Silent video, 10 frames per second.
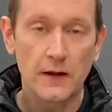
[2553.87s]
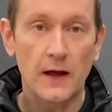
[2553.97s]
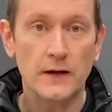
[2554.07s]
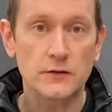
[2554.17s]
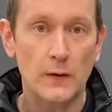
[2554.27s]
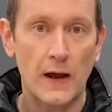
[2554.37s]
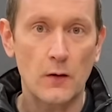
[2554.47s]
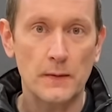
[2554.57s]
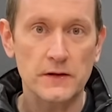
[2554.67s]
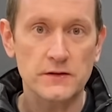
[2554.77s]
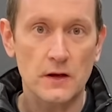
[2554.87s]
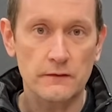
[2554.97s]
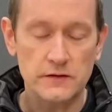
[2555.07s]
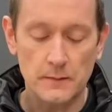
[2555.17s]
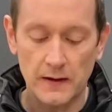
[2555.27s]
and to allow a bit of
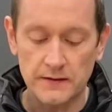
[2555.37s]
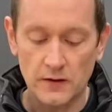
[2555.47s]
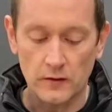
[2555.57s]
serviceability on the